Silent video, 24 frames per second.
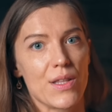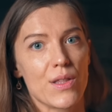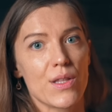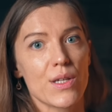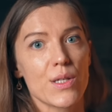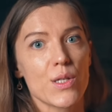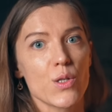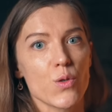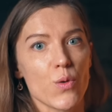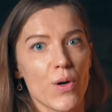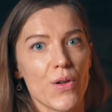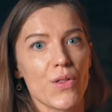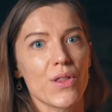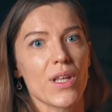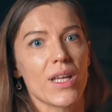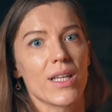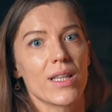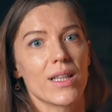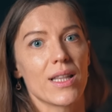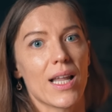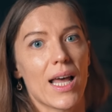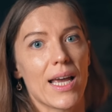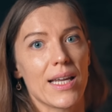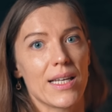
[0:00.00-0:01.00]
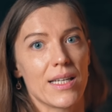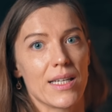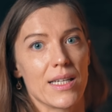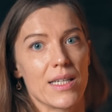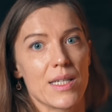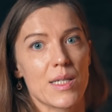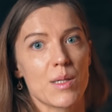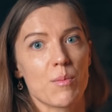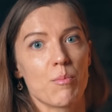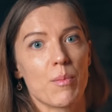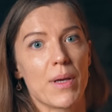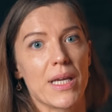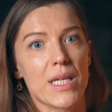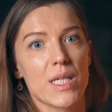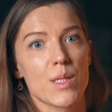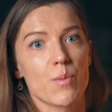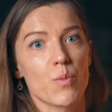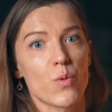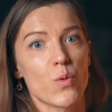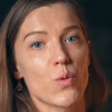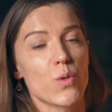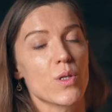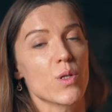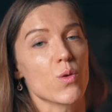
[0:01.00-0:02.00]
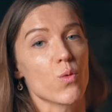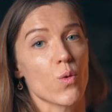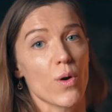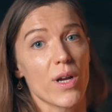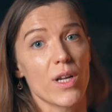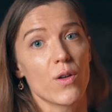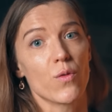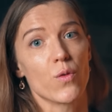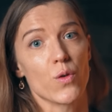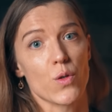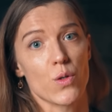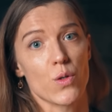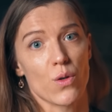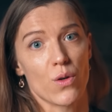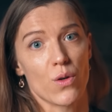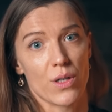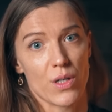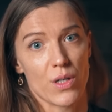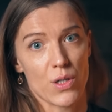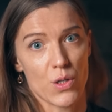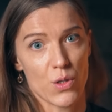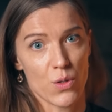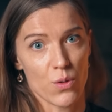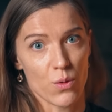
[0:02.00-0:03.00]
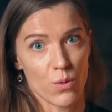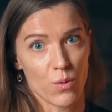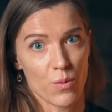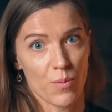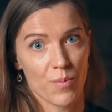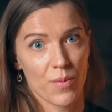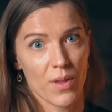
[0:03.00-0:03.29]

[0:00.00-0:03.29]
the strength and lightness makes spruce great for saunas too.